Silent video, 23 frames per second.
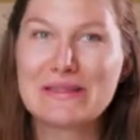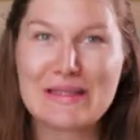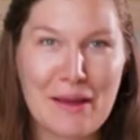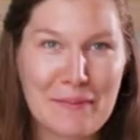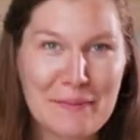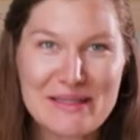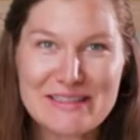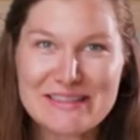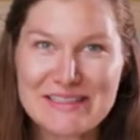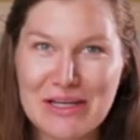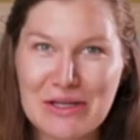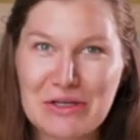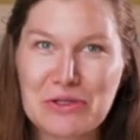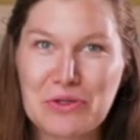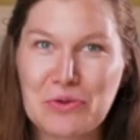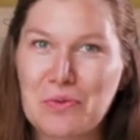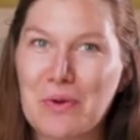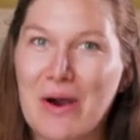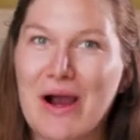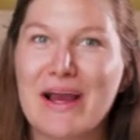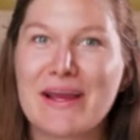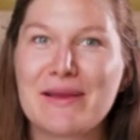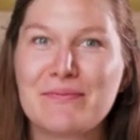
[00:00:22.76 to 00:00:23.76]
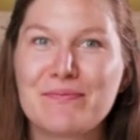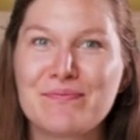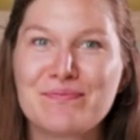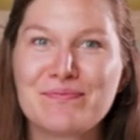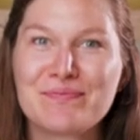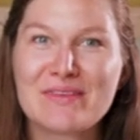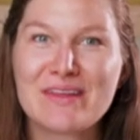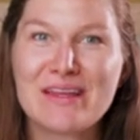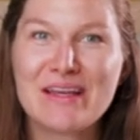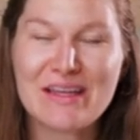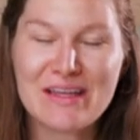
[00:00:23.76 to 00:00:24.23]
let me tell you why.
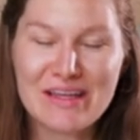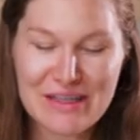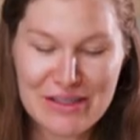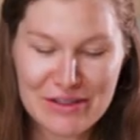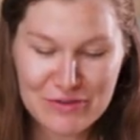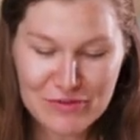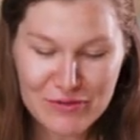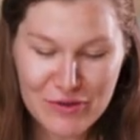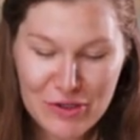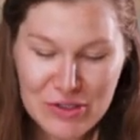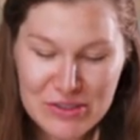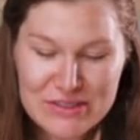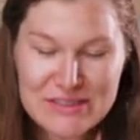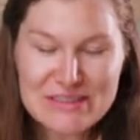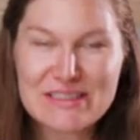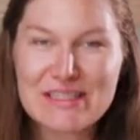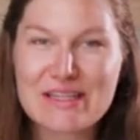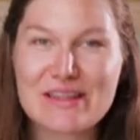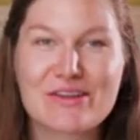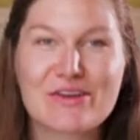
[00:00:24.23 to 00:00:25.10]
First,